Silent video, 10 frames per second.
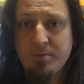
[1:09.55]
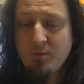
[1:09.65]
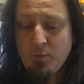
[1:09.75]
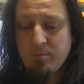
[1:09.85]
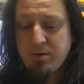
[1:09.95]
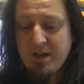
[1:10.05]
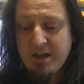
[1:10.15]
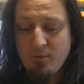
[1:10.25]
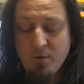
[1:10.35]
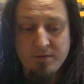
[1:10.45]
we play
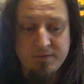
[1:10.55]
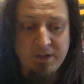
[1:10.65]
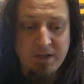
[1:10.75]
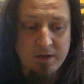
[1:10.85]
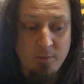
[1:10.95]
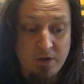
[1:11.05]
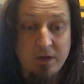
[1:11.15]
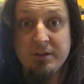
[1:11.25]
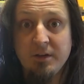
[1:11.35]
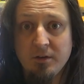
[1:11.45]
with the, we cleaned
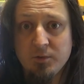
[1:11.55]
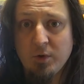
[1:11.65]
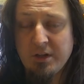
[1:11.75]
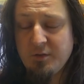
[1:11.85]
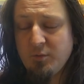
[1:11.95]
the old one.